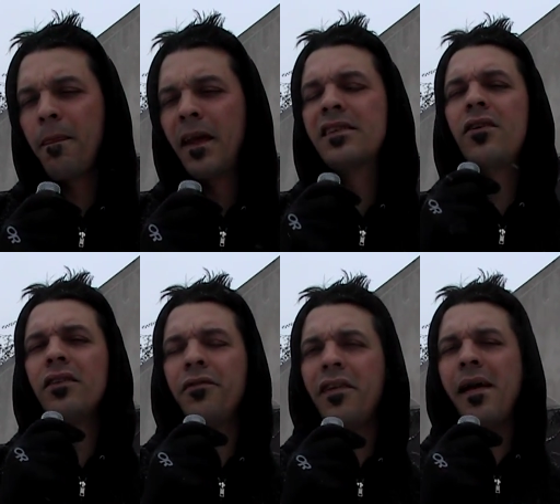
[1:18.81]
It's
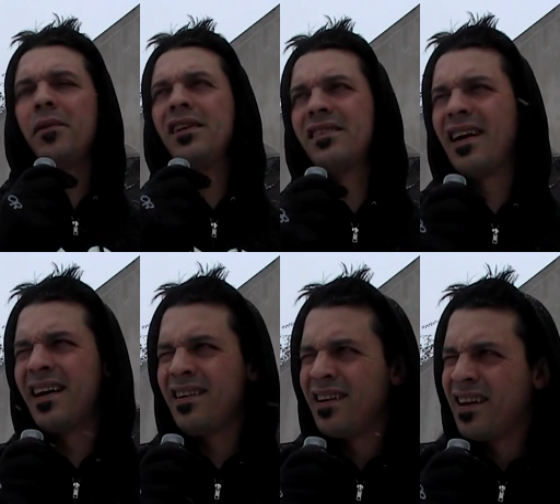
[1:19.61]
called The Family
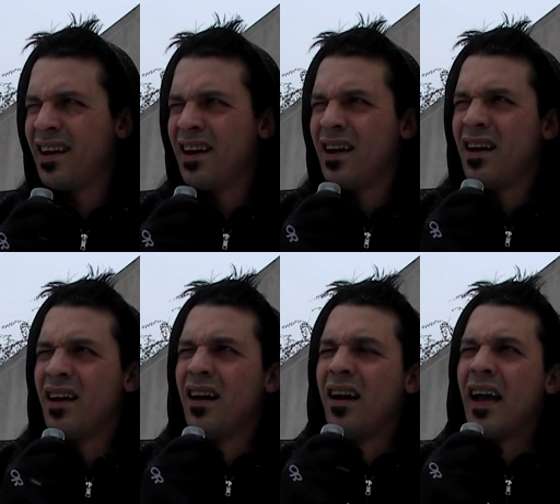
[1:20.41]
Sign,
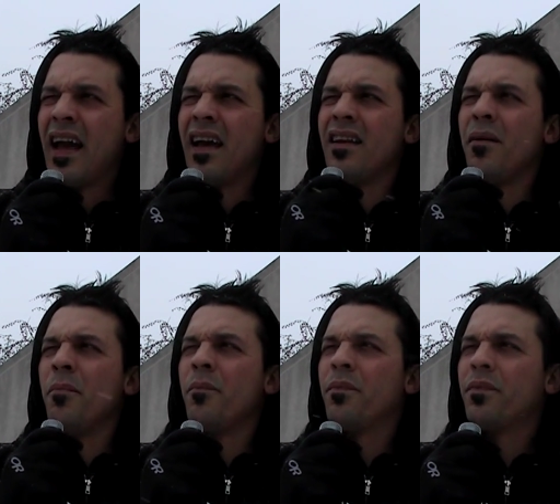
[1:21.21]

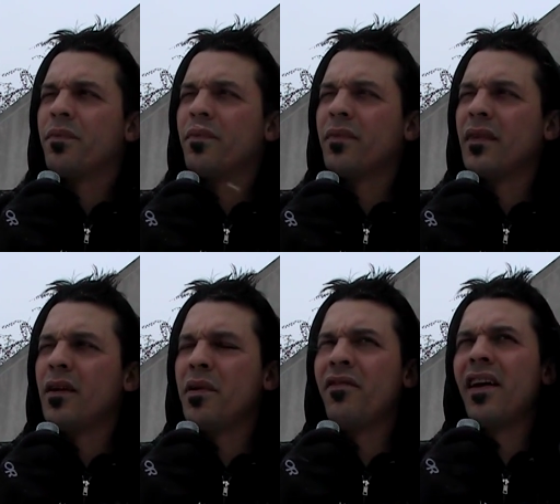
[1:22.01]
and
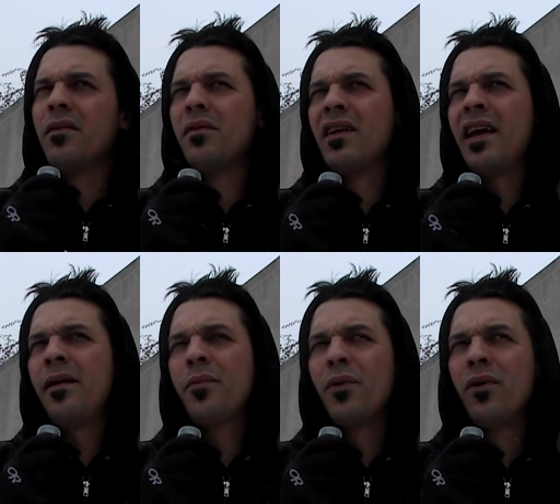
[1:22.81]
it'll be available in
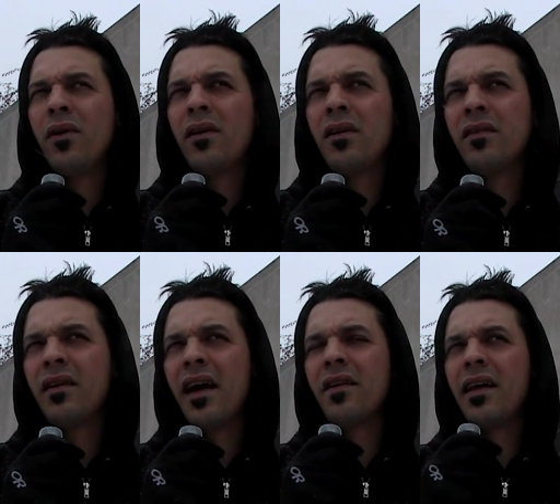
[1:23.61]
April.
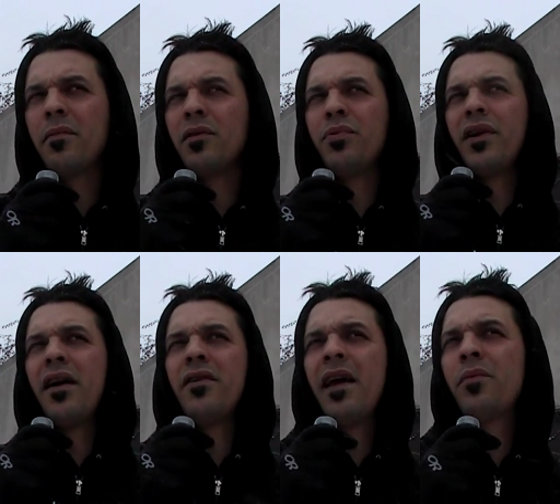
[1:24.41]
Yeah, the label will put
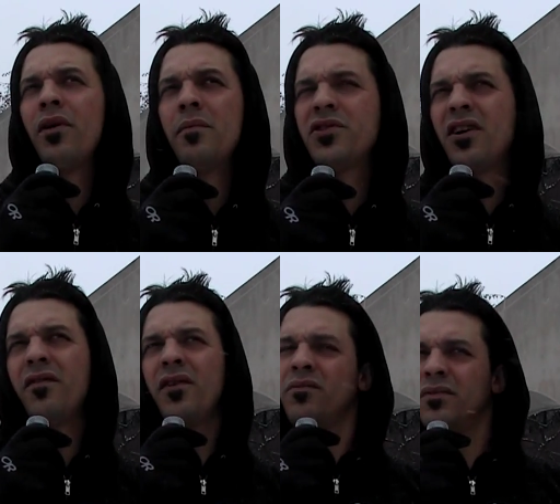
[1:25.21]
out in April. I'm sure
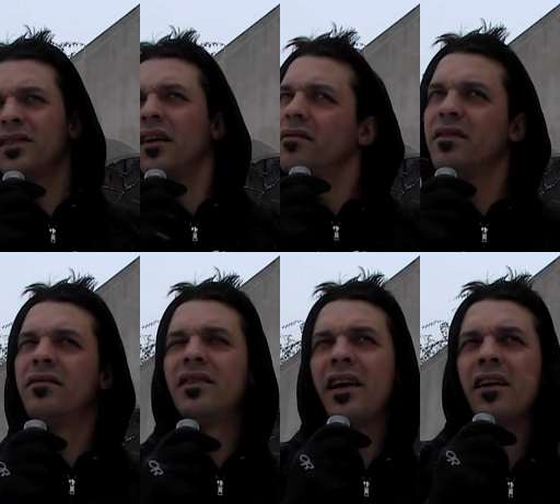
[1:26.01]
if you start
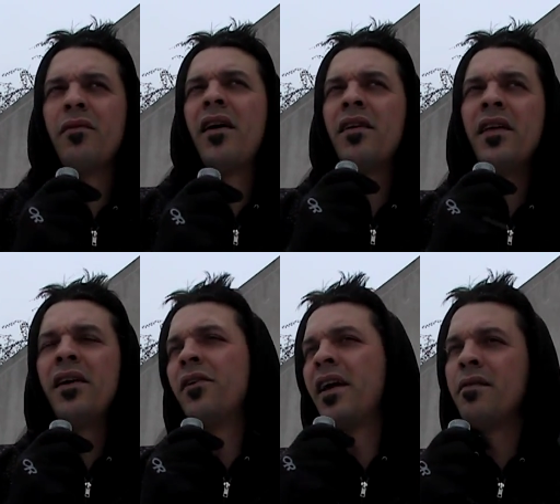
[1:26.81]
digging around on the
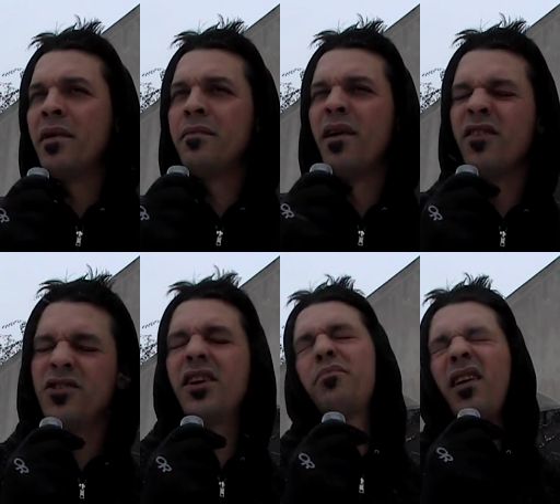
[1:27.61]
internet in mid-March,
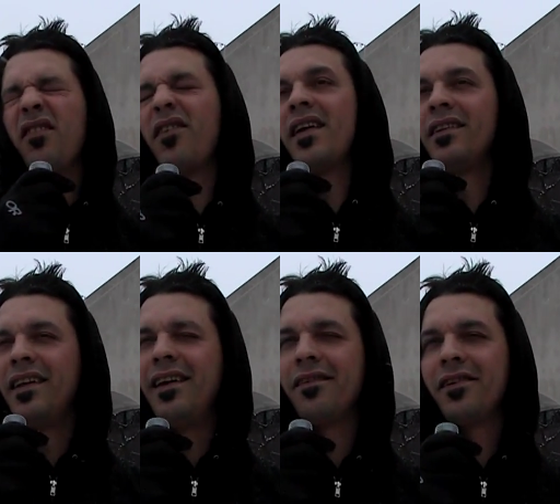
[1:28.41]
you could probably find a
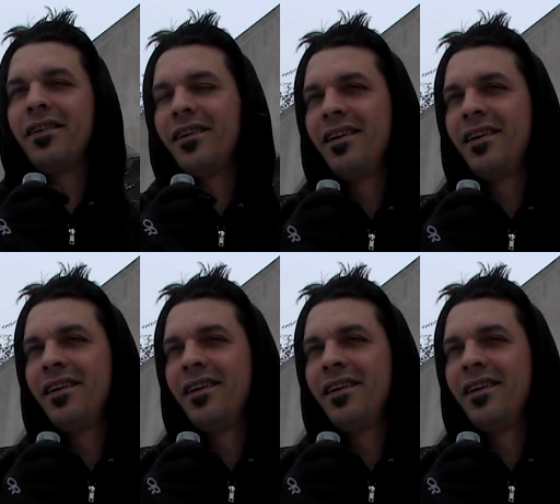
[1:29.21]
leak of it.